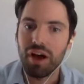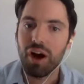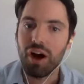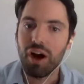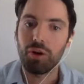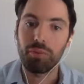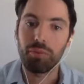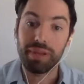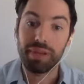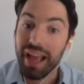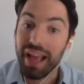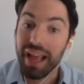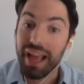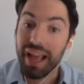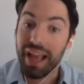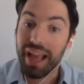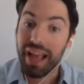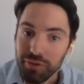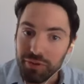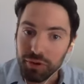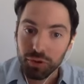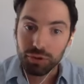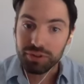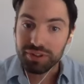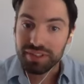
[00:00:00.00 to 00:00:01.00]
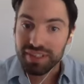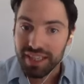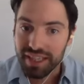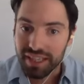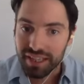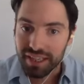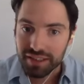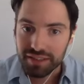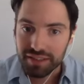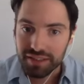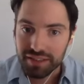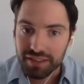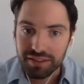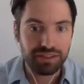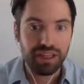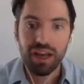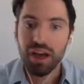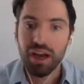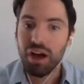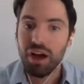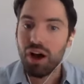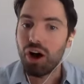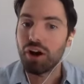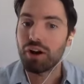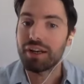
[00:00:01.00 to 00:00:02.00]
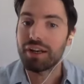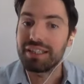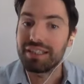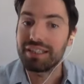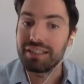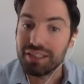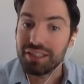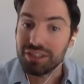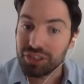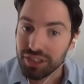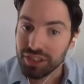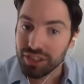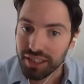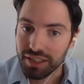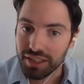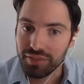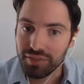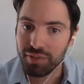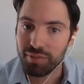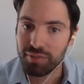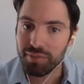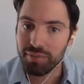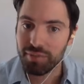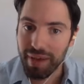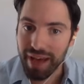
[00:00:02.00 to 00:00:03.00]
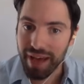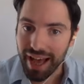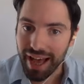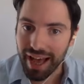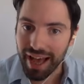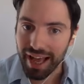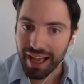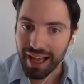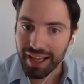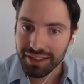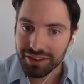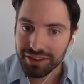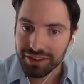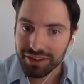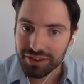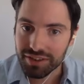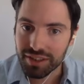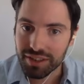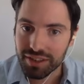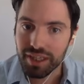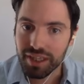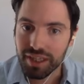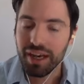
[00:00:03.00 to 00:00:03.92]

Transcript: our behavioral tics, our conditioning from the past,